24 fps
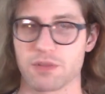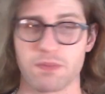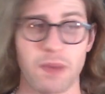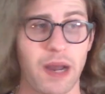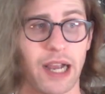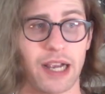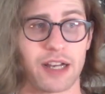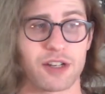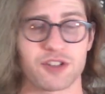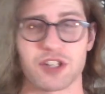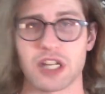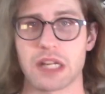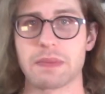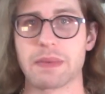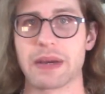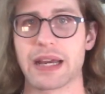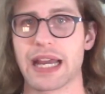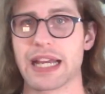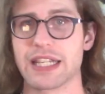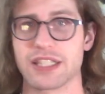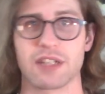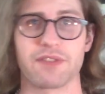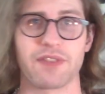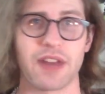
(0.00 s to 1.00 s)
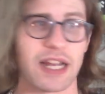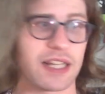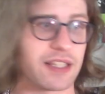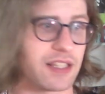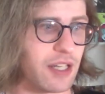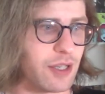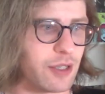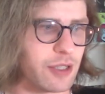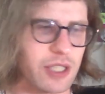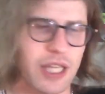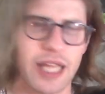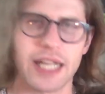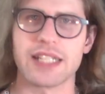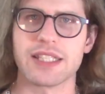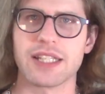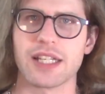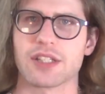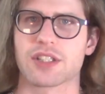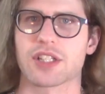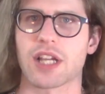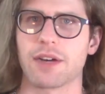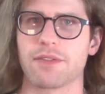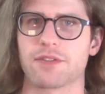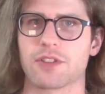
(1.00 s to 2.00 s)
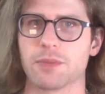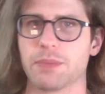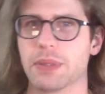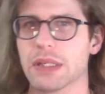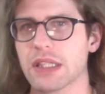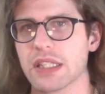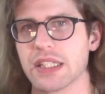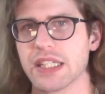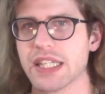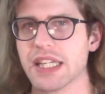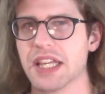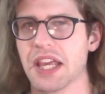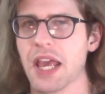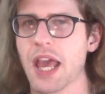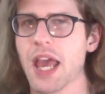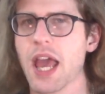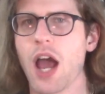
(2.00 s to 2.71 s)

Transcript: Makishima his advantage, Light his comfortability,